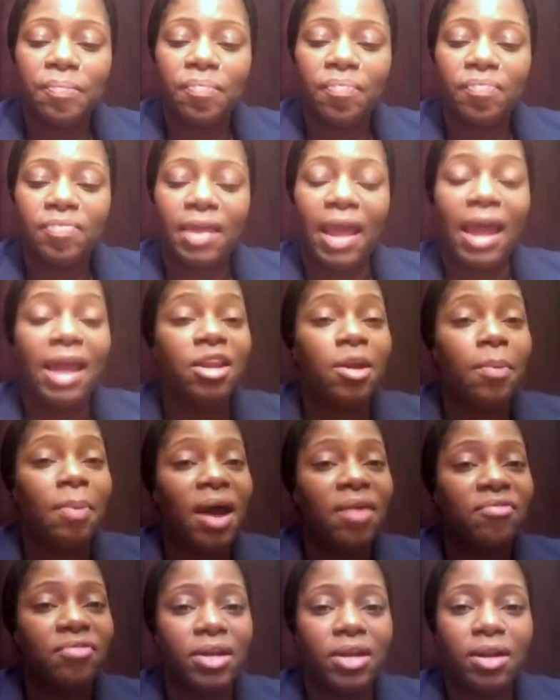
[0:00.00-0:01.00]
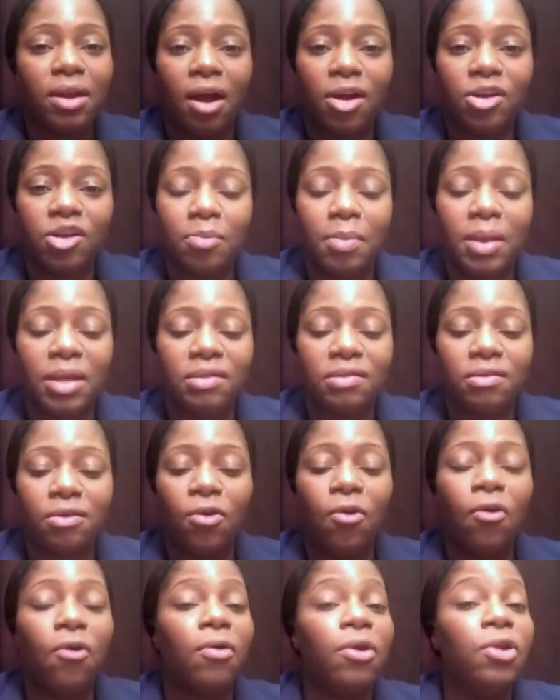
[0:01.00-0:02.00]
they end up having an argument
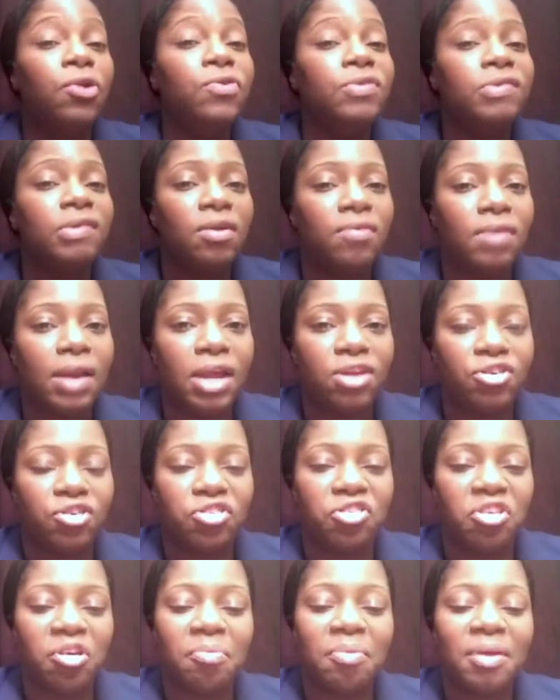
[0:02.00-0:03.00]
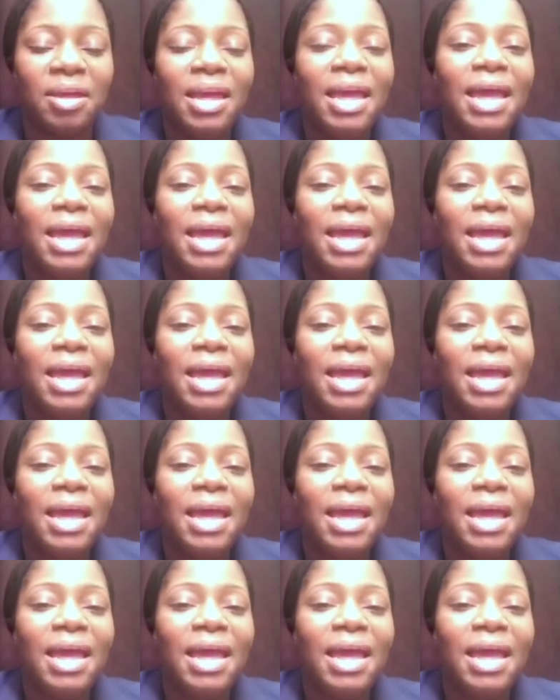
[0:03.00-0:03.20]
or losing a relationship,